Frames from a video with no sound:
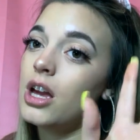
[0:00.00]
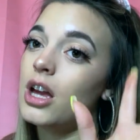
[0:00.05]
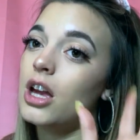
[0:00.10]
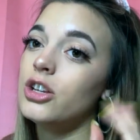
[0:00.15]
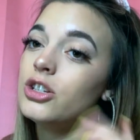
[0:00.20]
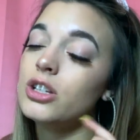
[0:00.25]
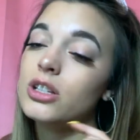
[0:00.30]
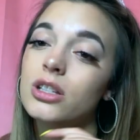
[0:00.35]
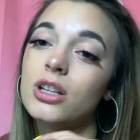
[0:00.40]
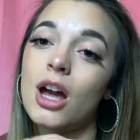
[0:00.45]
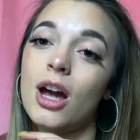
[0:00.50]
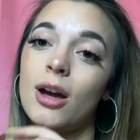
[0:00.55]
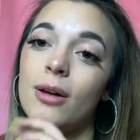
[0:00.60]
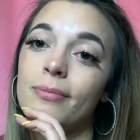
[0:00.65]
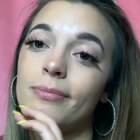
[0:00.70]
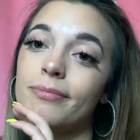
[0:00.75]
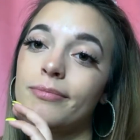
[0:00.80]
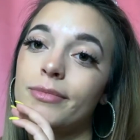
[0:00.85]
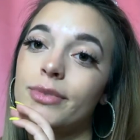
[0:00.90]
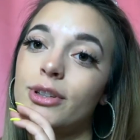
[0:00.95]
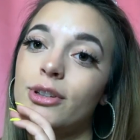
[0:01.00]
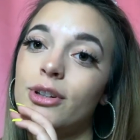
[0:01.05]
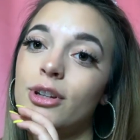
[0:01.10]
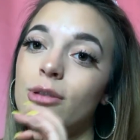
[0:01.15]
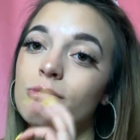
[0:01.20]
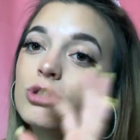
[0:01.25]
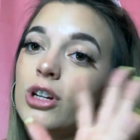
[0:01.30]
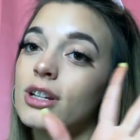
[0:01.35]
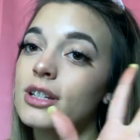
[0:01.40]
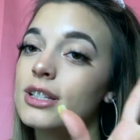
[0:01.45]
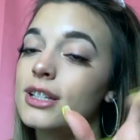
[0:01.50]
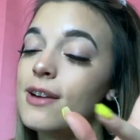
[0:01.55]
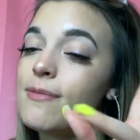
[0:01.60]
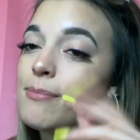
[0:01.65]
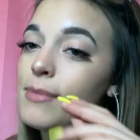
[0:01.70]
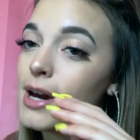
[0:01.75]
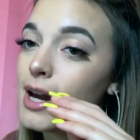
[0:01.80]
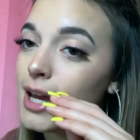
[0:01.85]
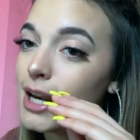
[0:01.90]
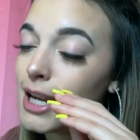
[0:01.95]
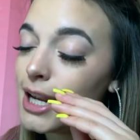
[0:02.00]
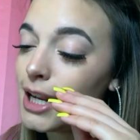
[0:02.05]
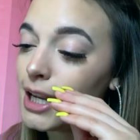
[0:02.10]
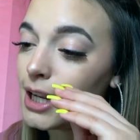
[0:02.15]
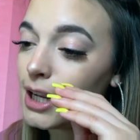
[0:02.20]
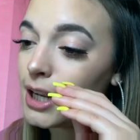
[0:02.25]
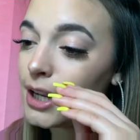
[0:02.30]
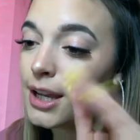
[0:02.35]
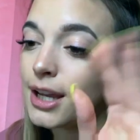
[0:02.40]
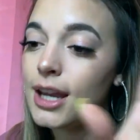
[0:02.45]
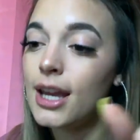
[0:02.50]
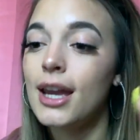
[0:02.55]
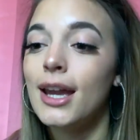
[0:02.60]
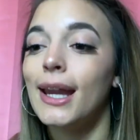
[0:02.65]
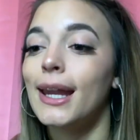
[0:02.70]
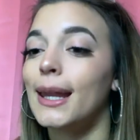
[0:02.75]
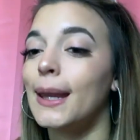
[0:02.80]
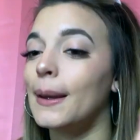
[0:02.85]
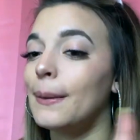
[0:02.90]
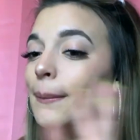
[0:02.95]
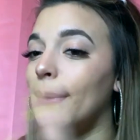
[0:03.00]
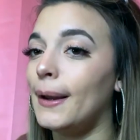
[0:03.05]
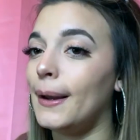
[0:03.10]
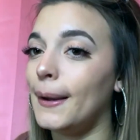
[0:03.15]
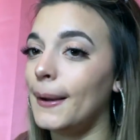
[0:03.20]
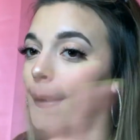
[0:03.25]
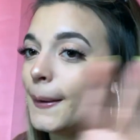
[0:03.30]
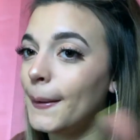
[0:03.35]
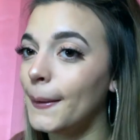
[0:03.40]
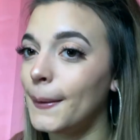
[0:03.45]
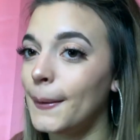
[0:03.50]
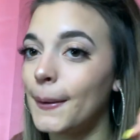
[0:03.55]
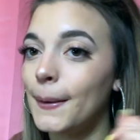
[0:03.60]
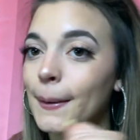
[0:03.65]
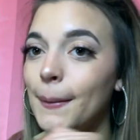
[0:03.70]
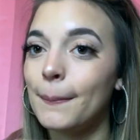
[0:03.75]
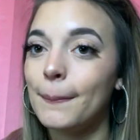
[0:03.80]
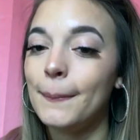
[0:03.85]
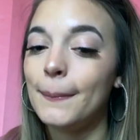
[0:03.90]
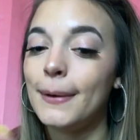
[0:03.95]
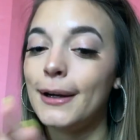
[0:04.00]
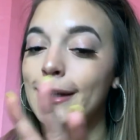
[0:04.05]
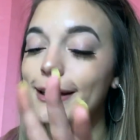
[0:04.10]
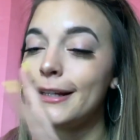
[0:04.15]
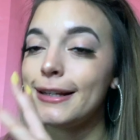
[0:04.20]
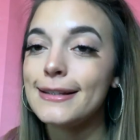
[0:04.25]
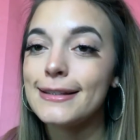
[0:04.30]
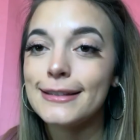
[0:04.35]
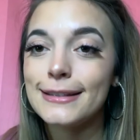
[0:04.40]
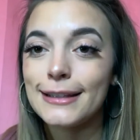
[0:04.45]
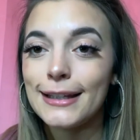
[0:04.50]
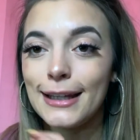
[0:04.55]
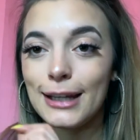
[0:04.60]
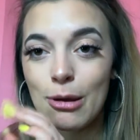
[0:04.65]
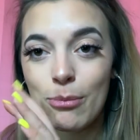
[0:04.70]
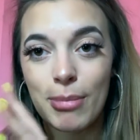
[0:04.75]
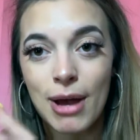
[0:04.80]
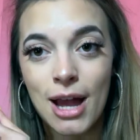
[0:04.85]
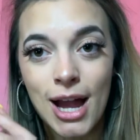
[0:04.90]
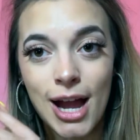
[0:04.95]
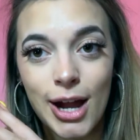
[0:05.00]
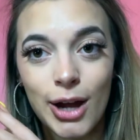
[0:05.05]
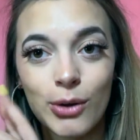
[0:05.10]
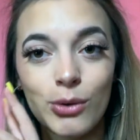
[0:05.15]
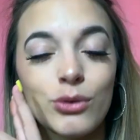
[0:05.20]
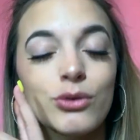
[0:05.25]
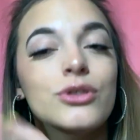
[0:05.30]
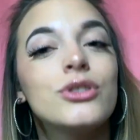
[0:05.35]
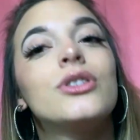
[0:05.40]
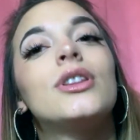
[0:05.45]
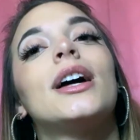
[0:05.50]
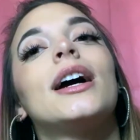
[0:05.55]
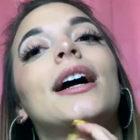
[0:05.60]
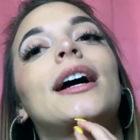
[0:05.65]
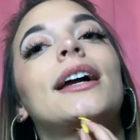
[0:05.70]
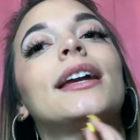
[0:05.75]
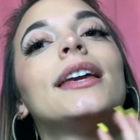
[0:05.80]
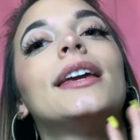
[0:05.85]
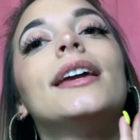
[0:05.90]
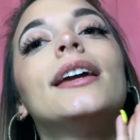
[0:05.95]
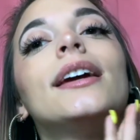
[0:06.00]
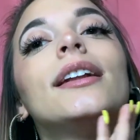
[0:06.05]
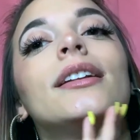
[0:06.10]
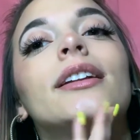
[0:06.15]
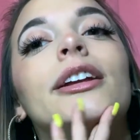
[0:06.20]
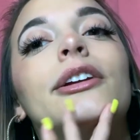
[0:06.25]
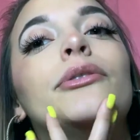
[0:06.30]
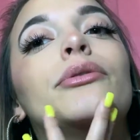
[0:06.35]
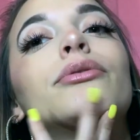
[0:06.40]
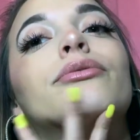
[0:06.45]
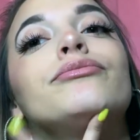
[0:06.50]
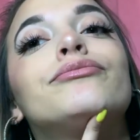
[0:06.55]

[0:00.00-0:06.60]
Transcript: It's just time. So, you know, I'm trying to save money, get my monies in a pile so that I can leave